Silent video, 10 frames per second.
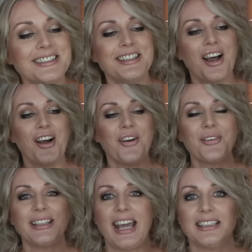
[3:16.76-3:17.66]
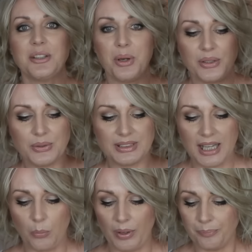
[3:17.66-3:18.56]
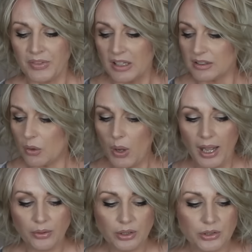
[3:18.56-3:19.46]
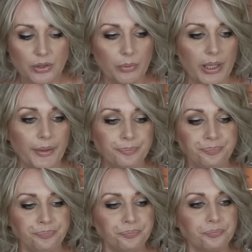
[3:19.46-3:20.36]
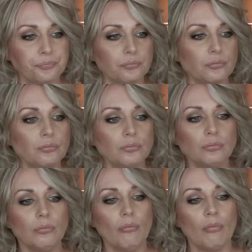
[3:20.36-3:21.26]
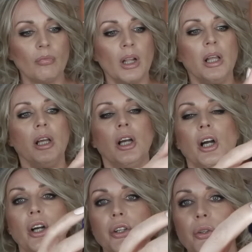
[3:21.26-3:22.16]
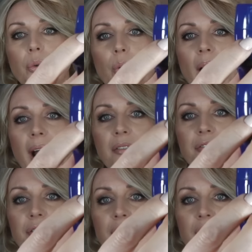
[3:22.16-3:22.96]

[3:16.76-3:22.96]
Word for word: so yeah so I use that one so how you do it you have